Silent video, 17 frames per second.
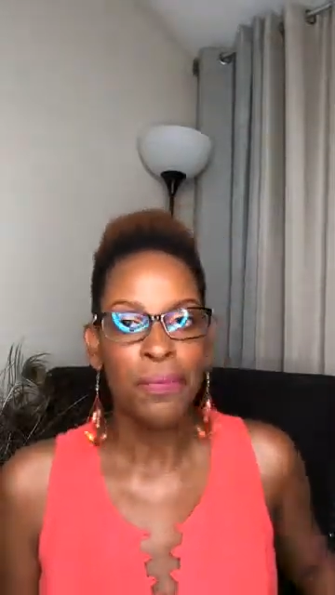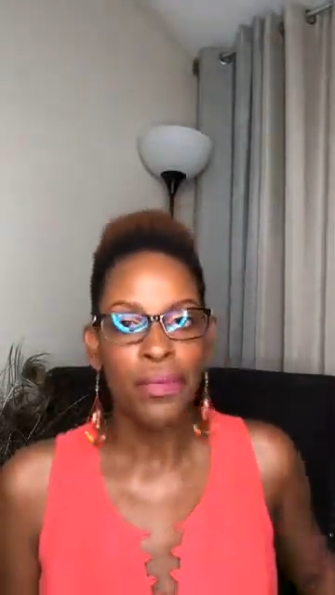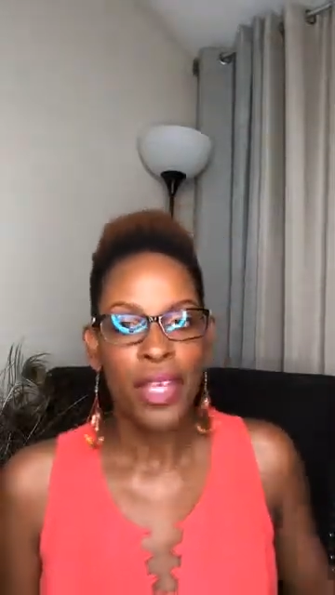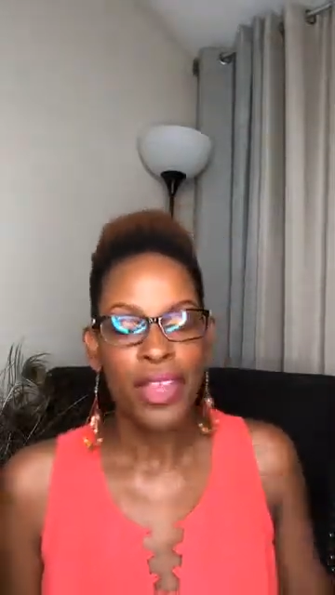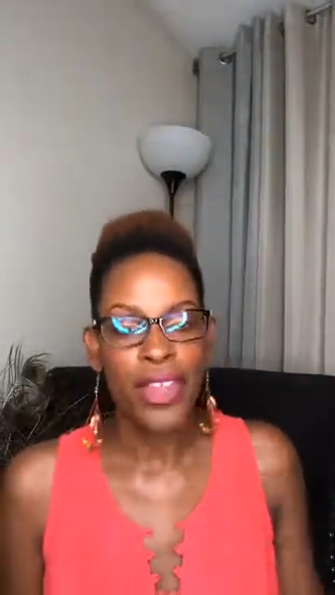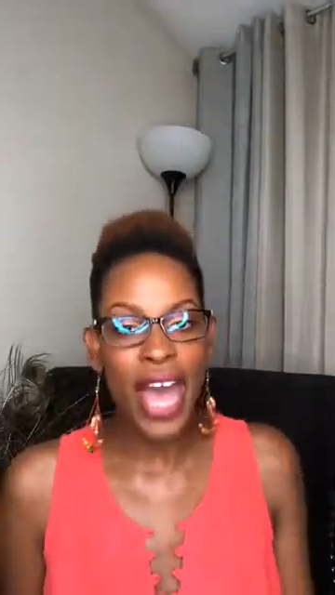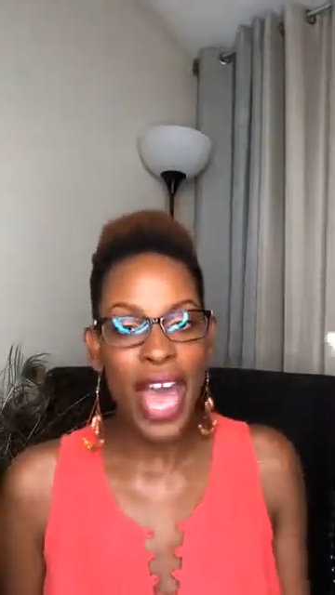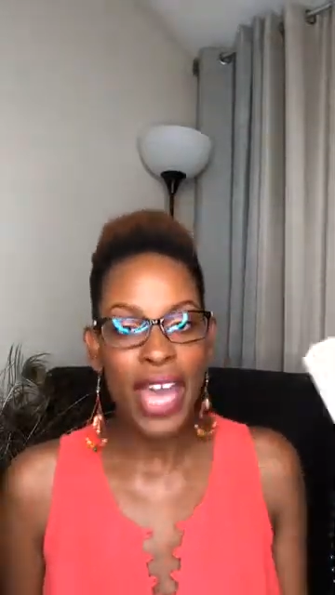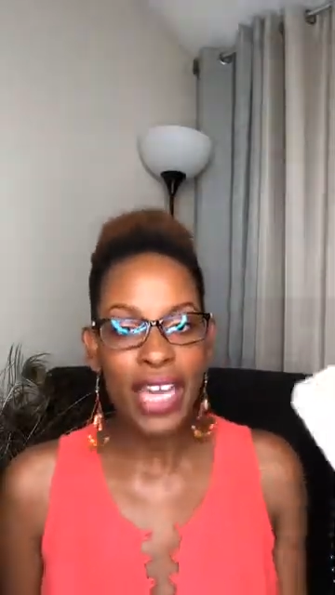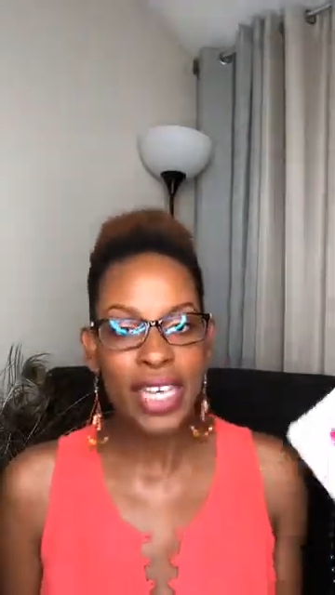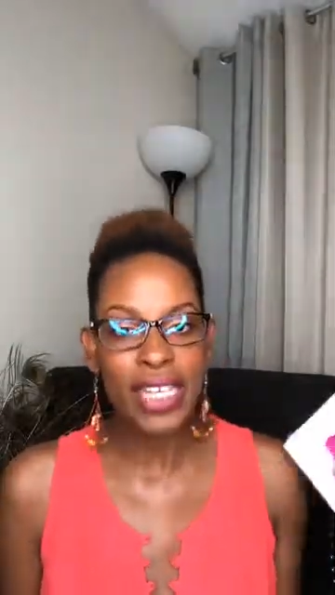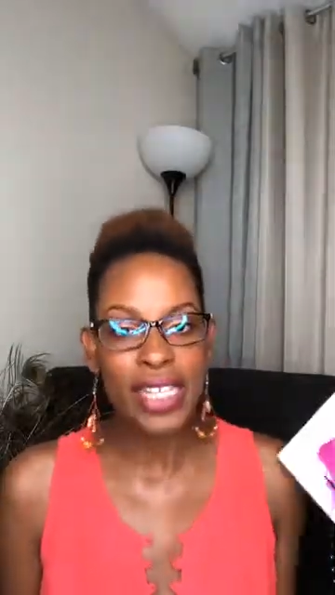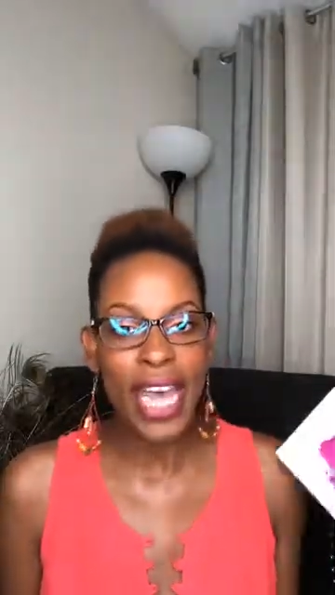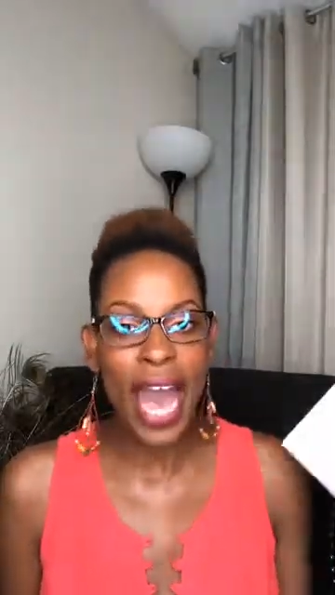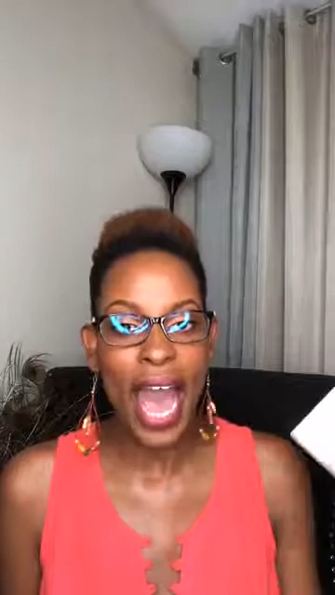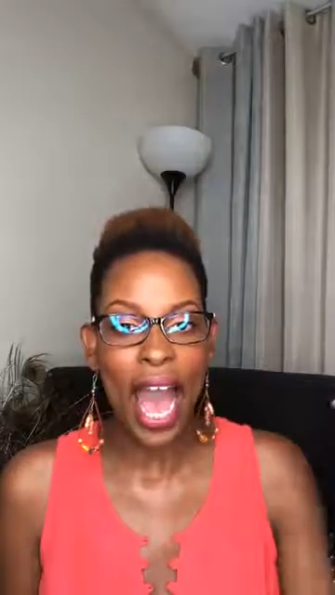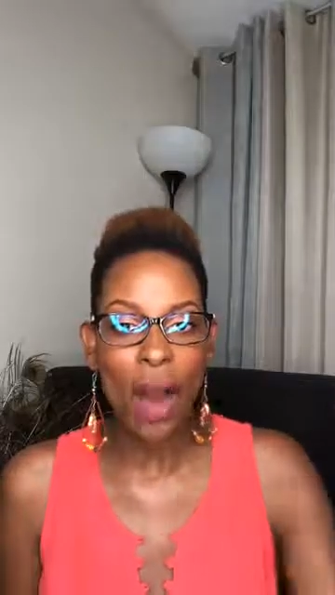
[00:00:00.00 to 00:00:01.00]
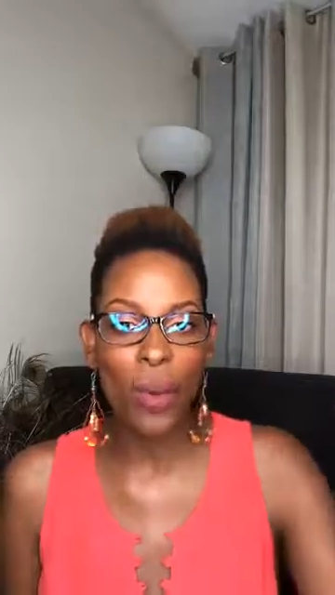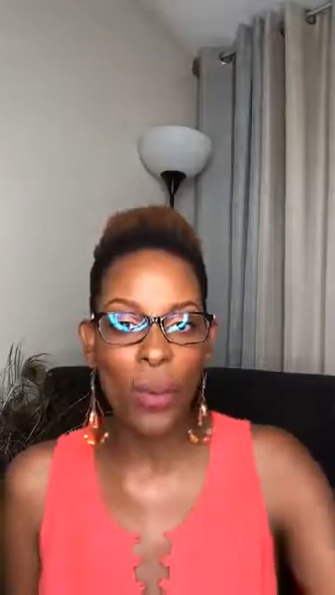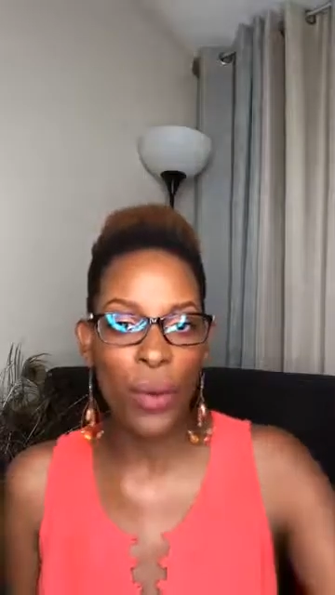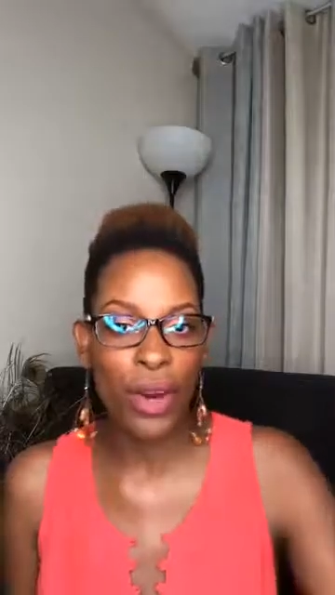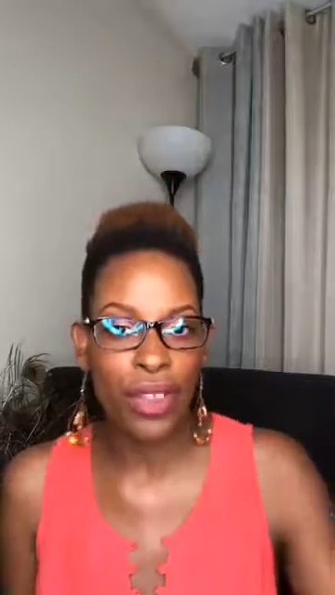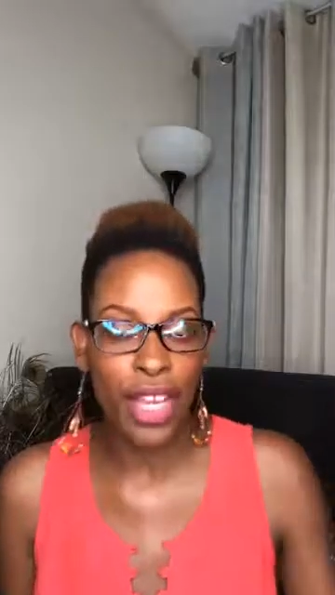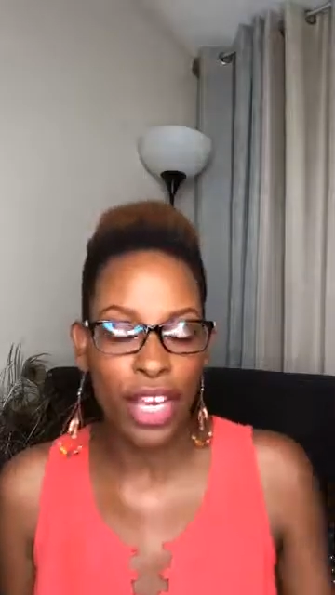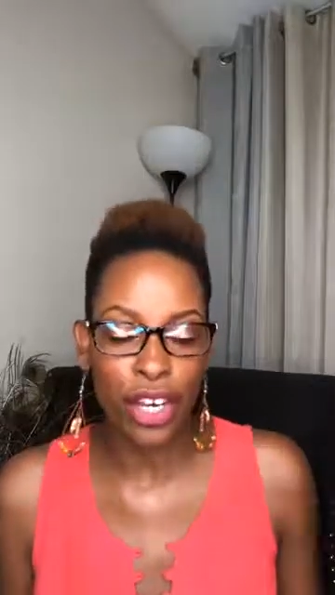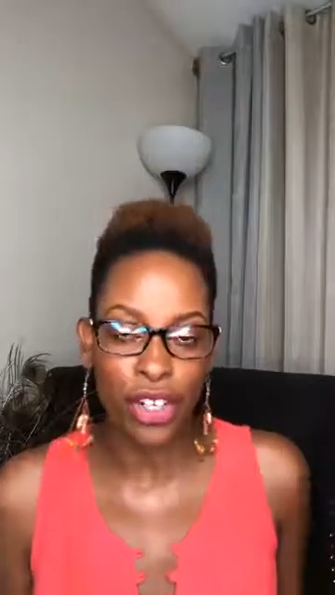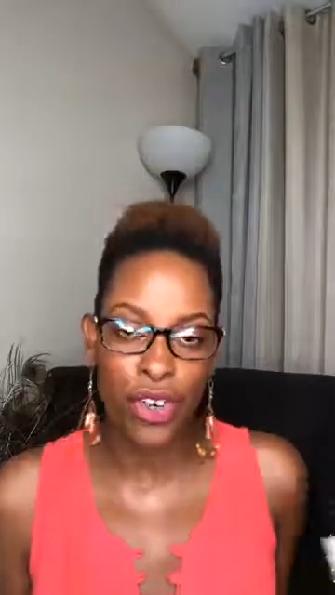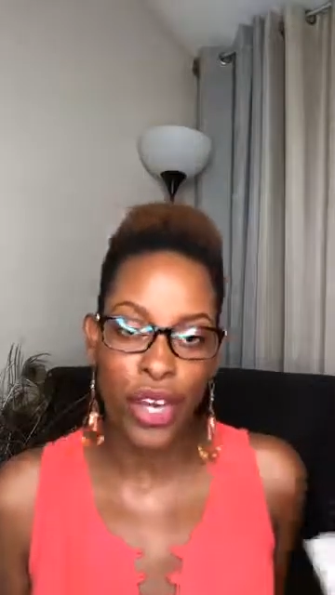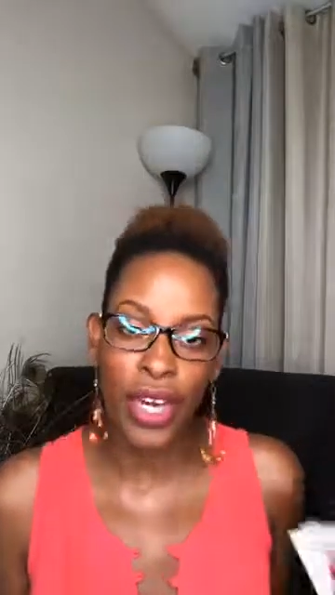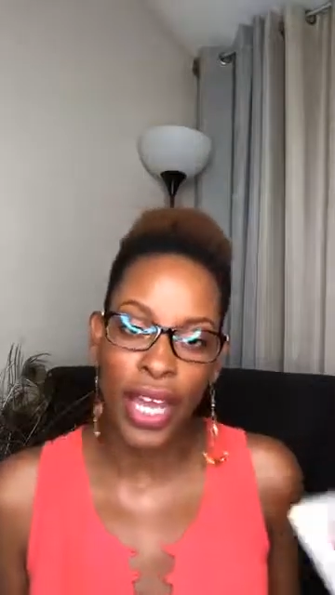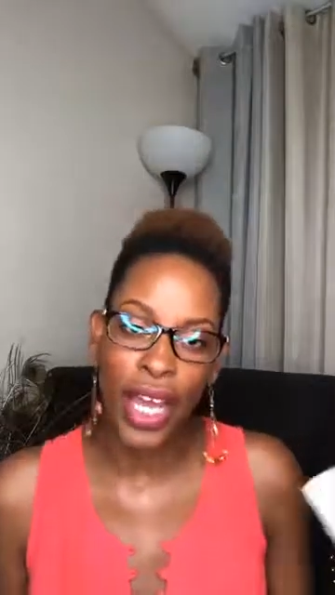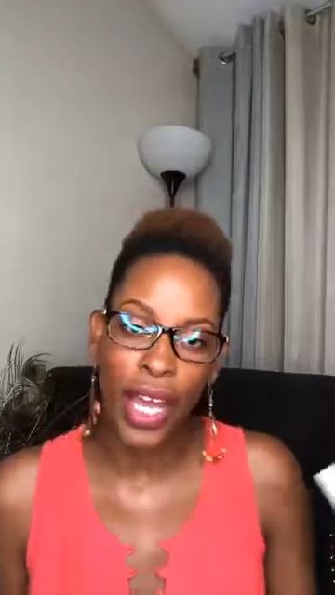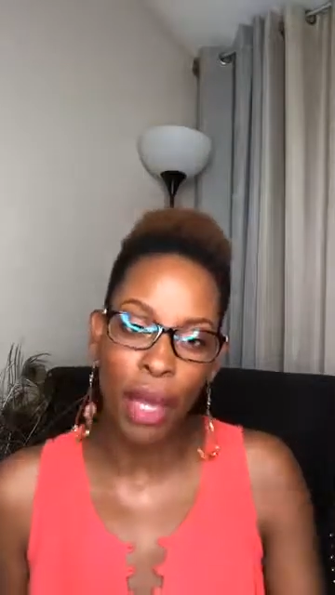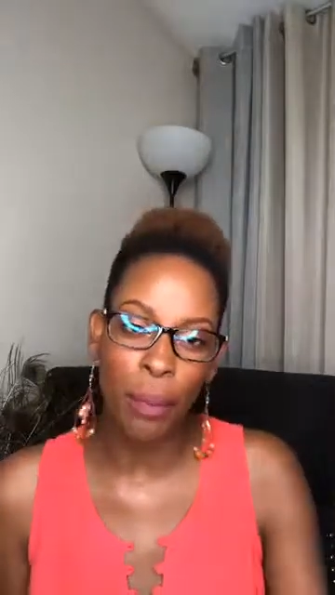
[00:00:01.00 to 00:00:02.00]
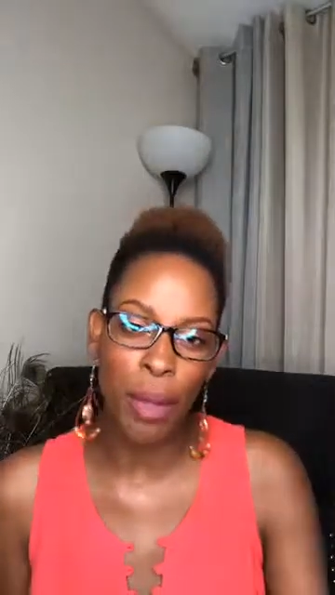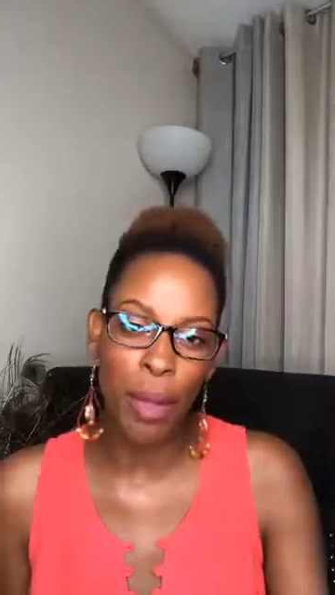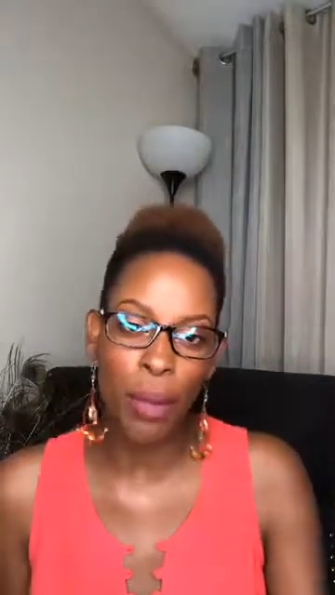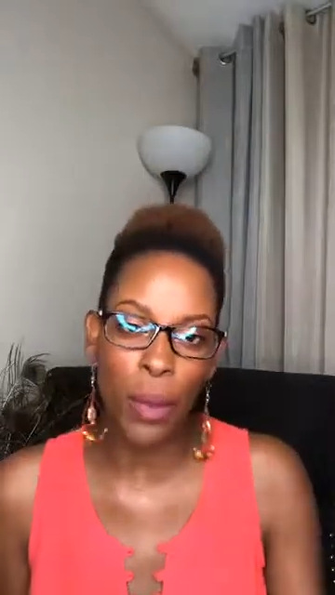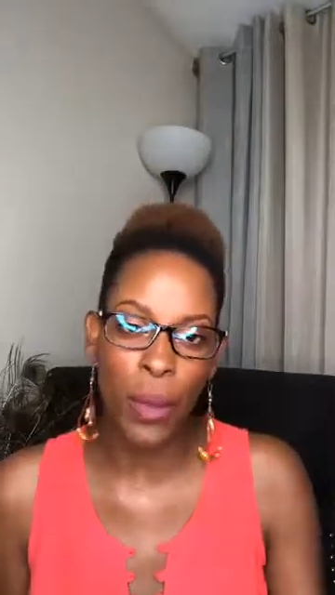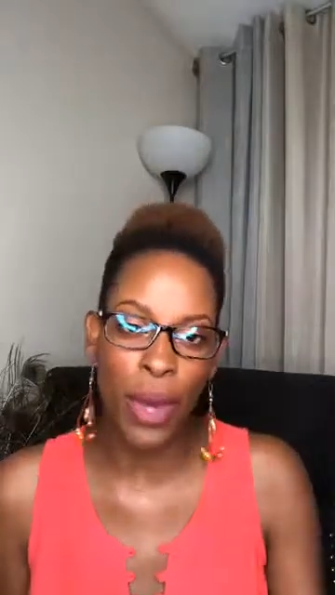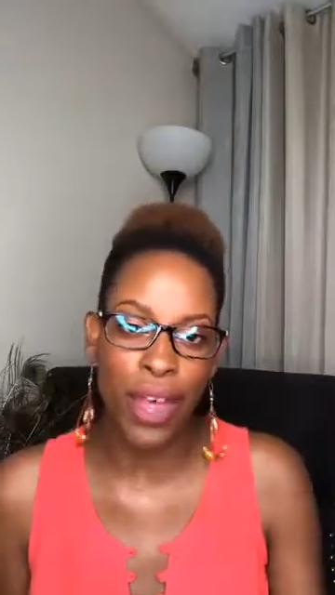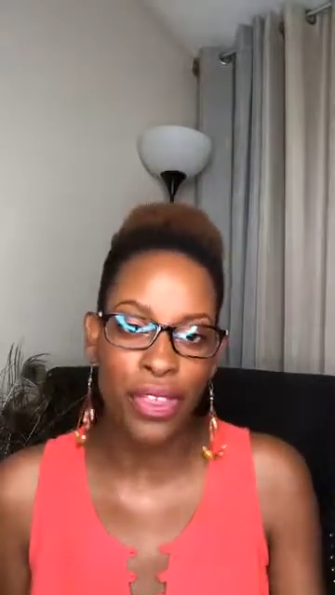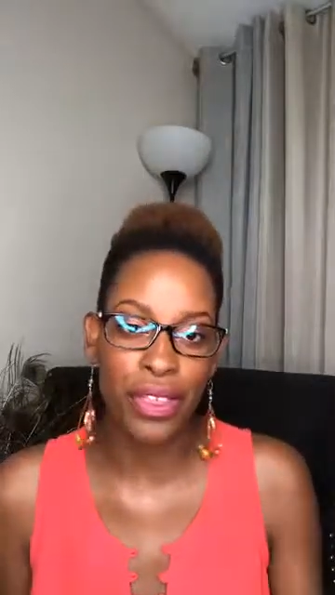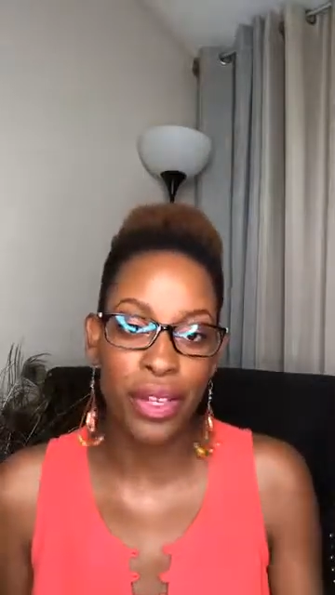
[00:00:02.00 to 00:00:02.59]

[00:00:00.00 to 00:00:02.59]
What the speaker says: that is outward that you're trying to help people with,